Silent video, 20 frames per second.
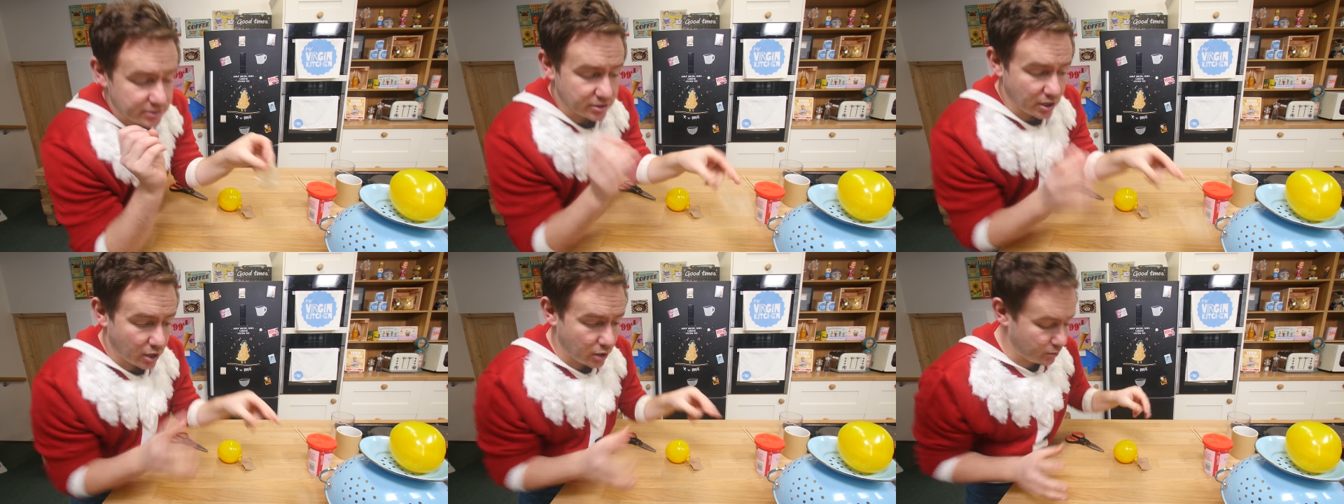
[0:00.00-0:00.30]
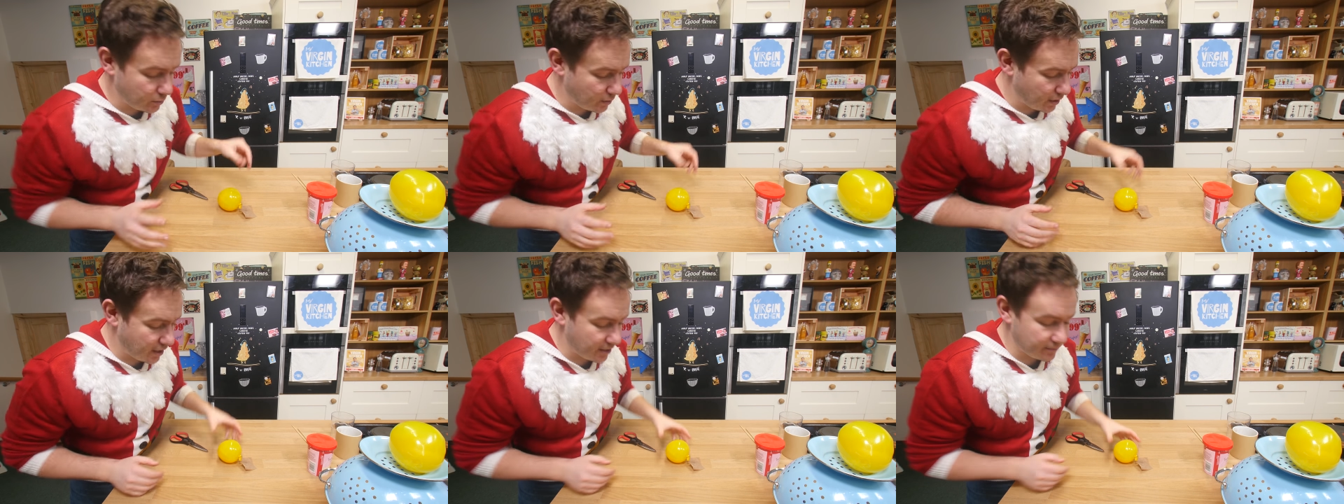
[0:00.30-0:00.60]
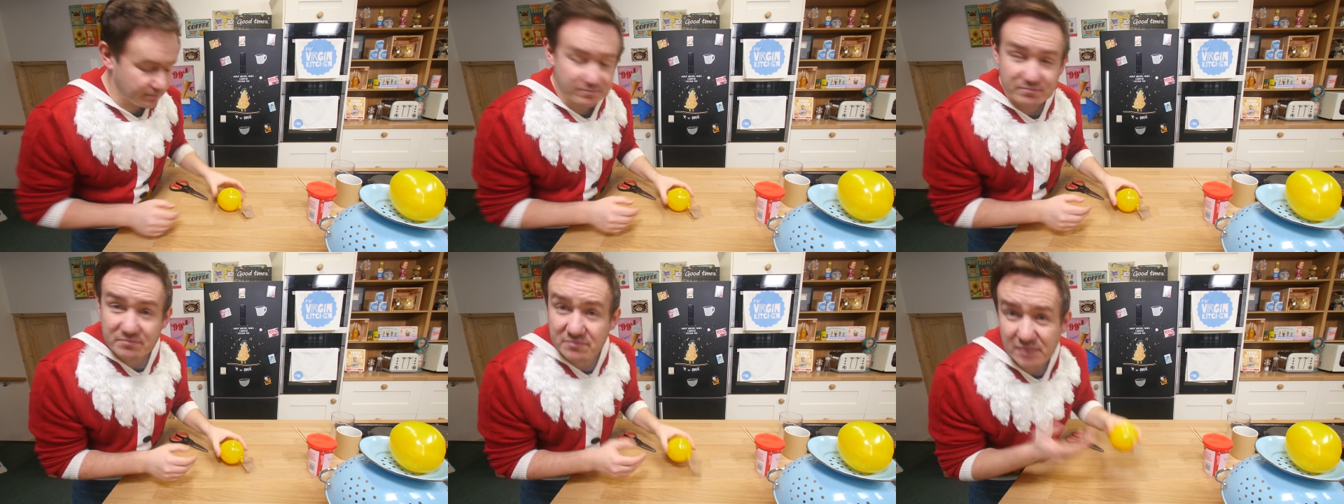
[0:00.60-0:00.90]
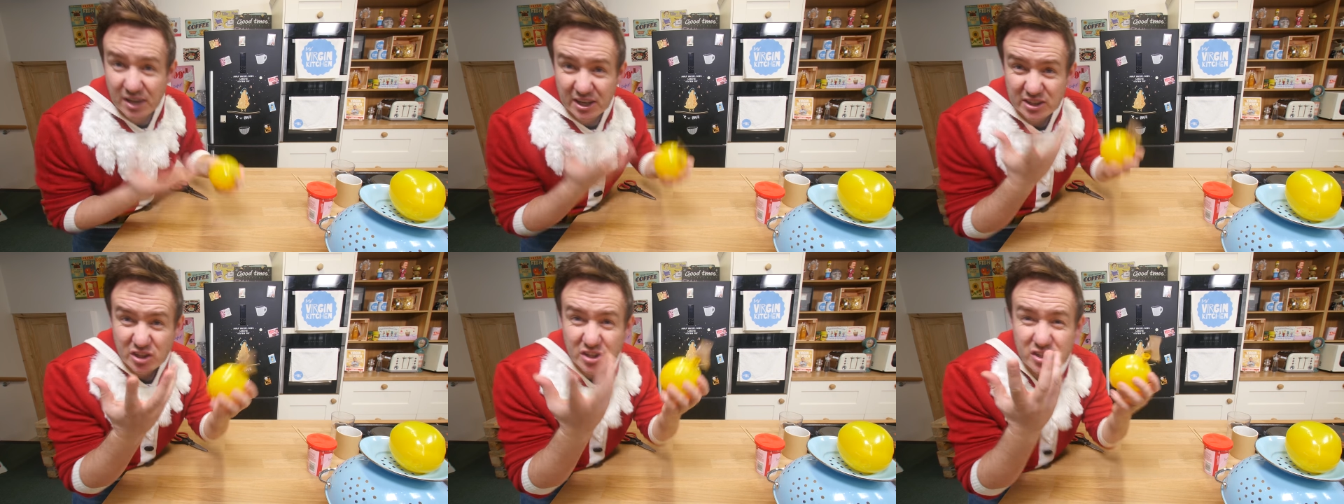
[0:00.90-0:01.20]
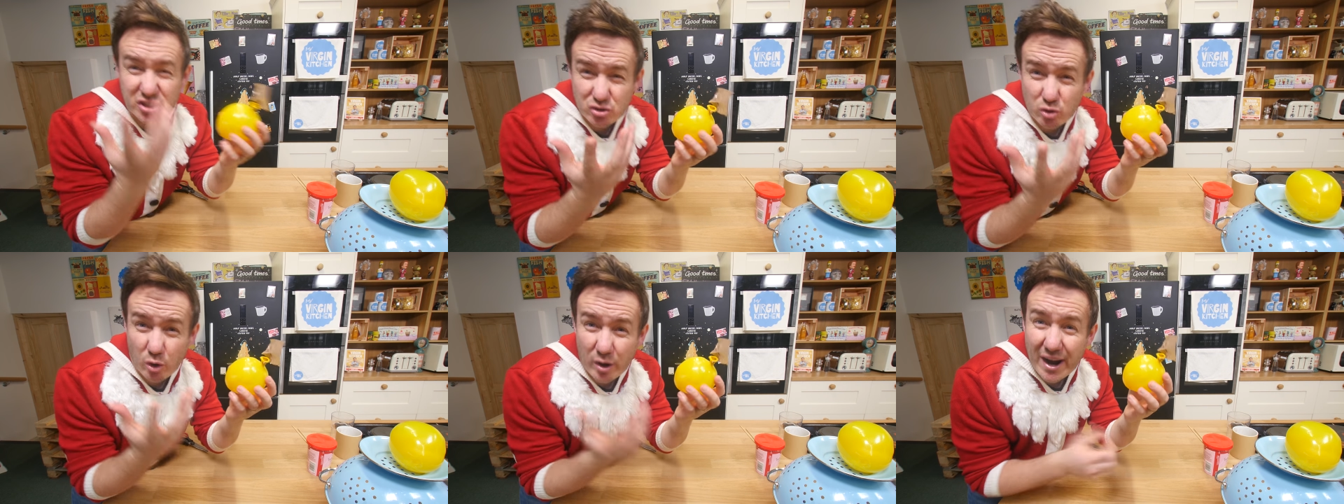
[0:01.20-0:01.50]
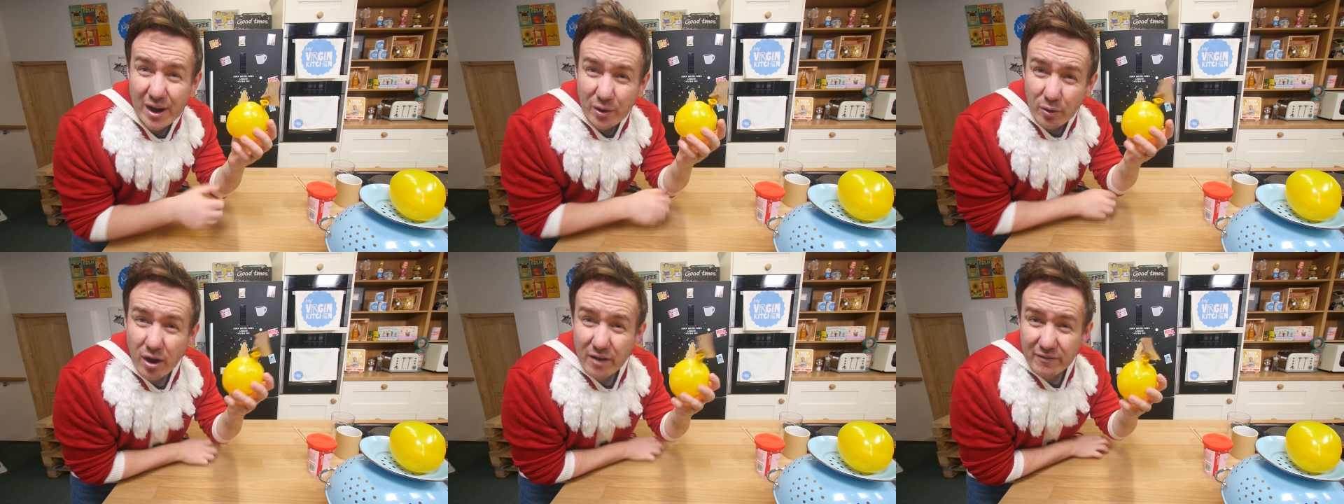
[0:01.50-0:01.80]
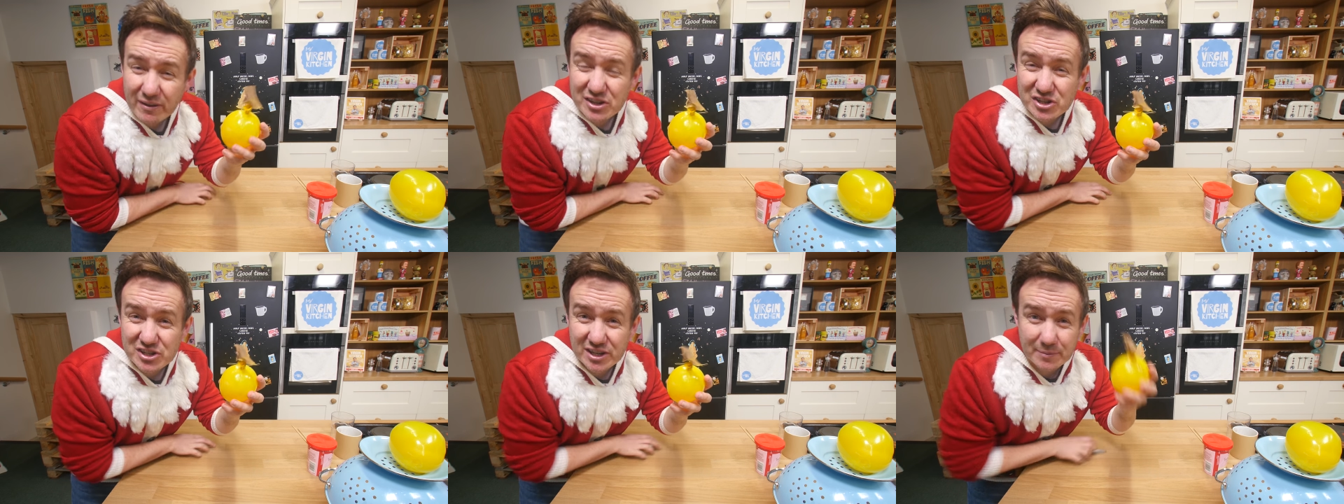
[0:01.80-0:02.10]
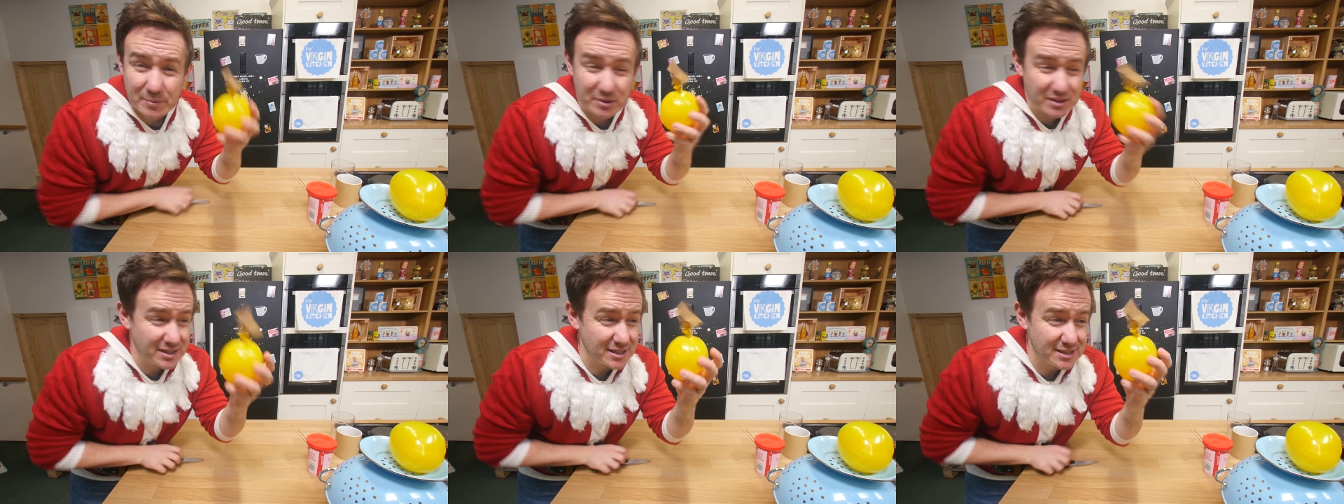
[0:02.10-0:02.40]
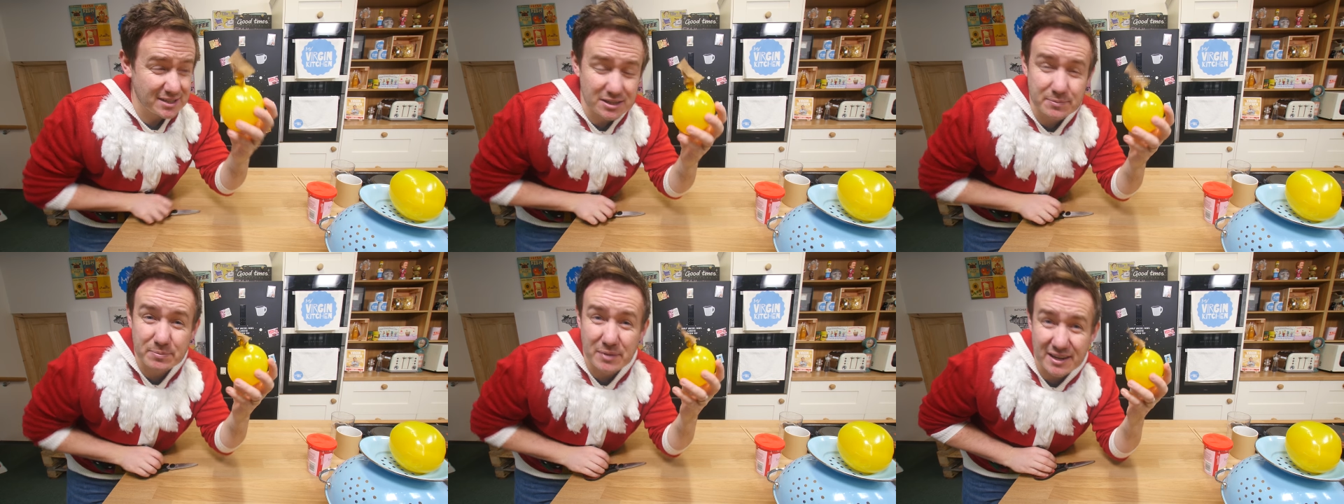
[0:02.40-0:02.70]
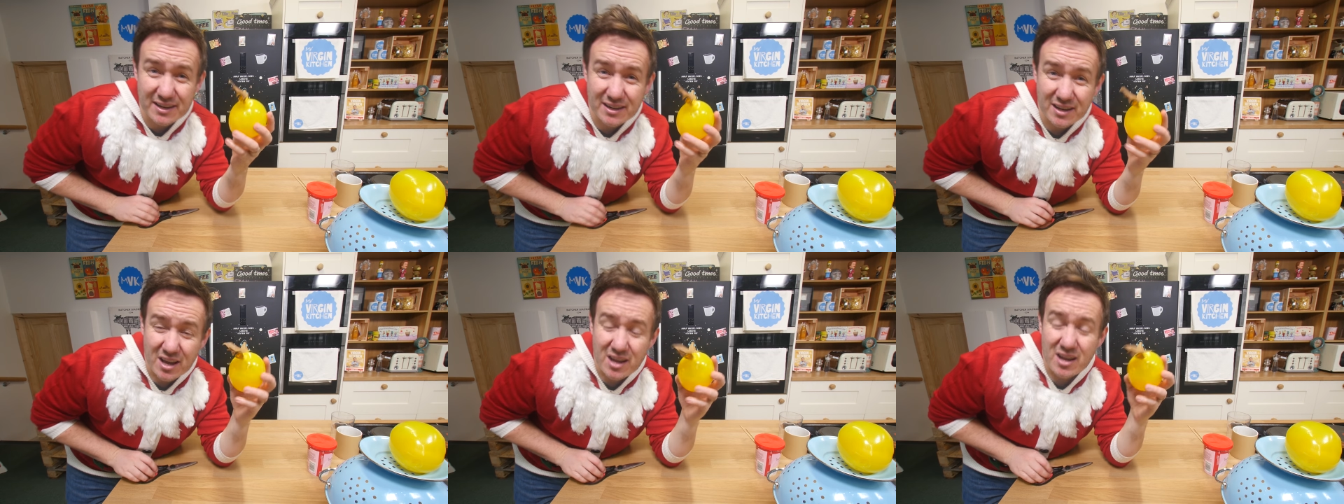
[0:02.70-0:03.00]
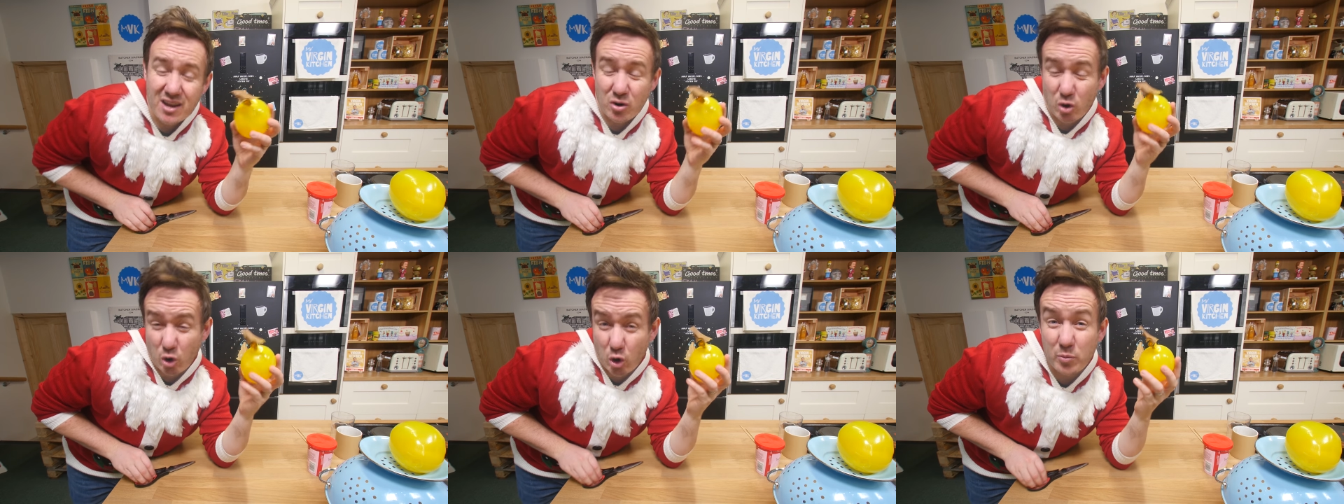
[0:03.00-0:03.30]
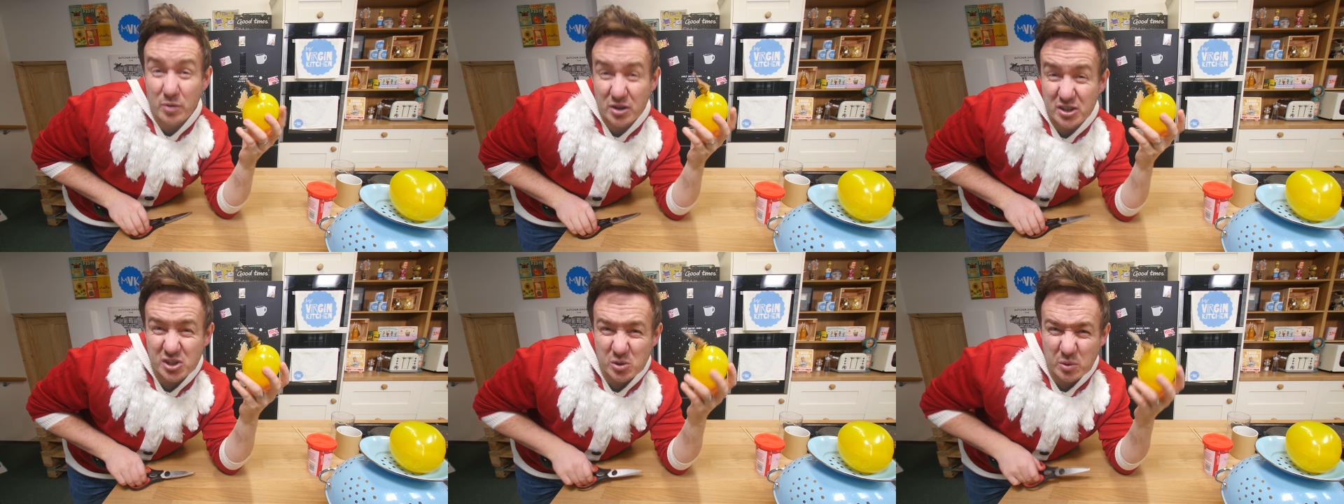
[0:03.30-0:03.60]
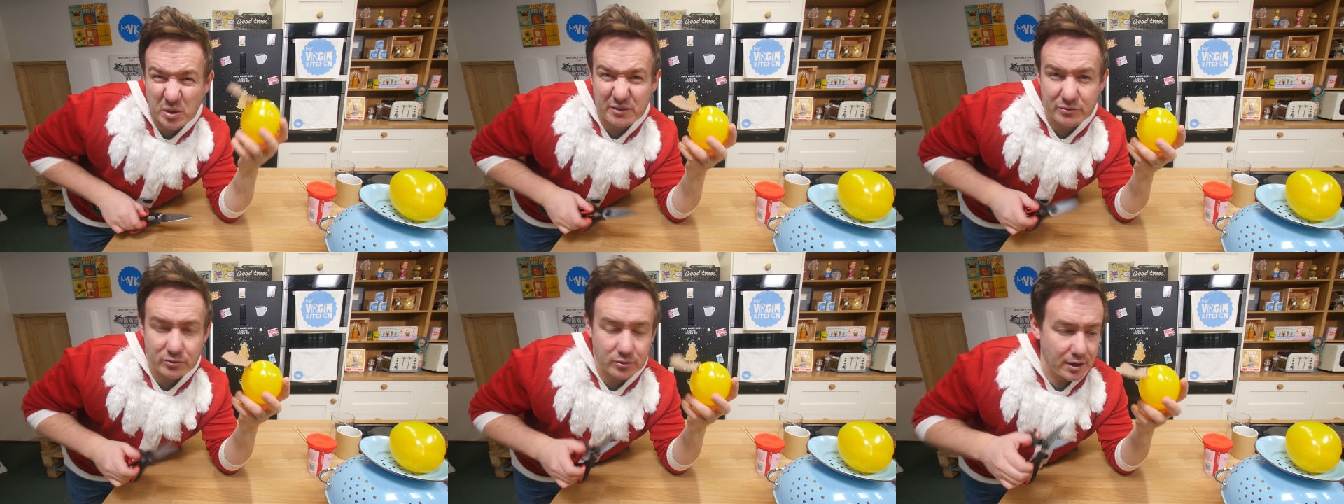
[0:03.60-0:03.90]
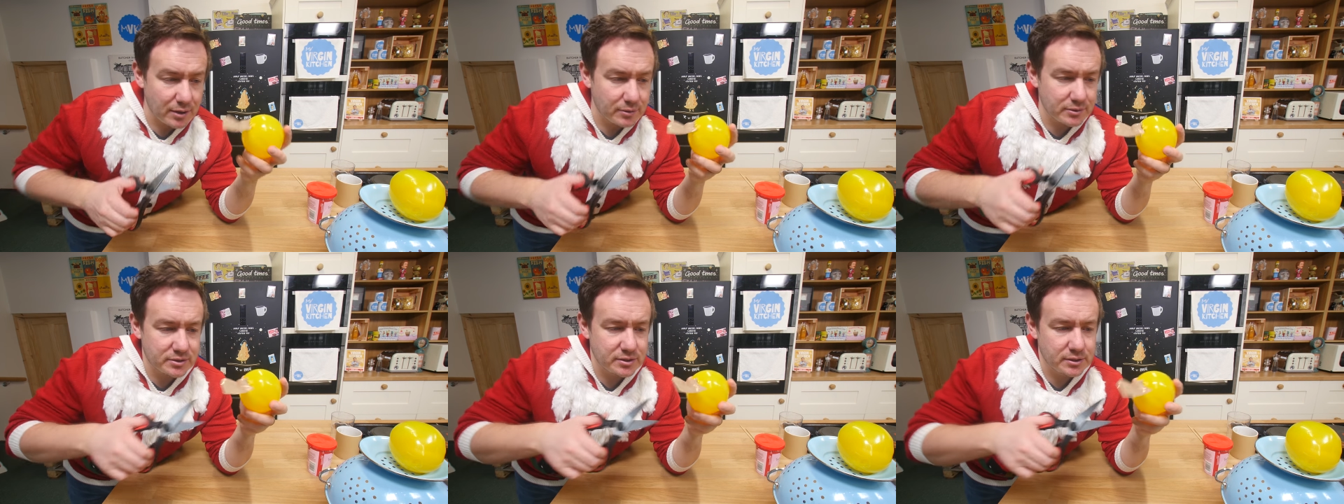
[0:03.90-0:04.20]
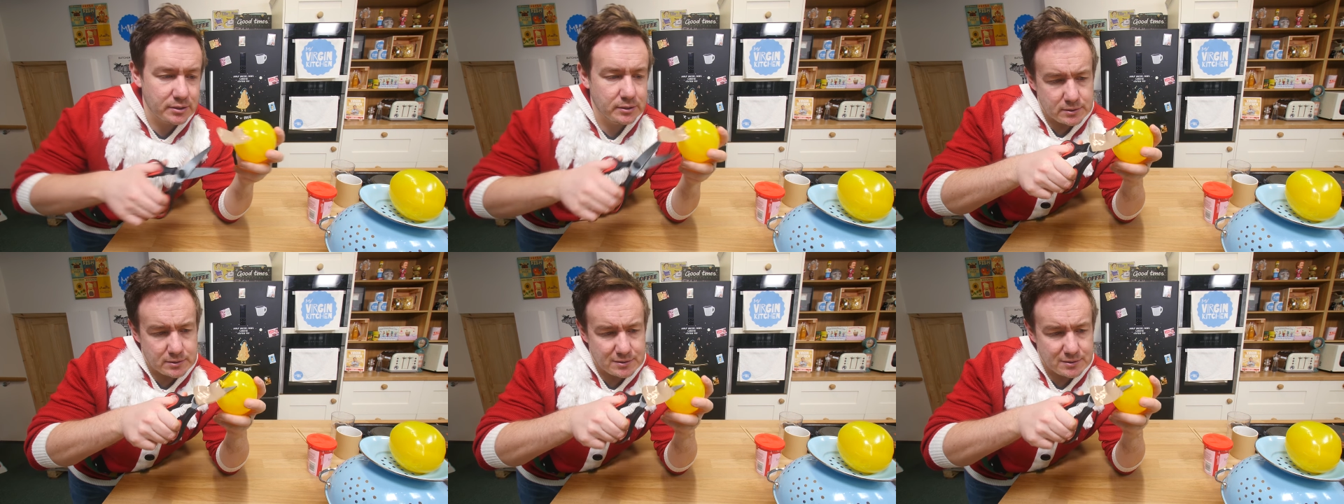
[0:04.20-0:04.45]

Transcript: So um, it does dry out eventually, but this has been almost 24 hours.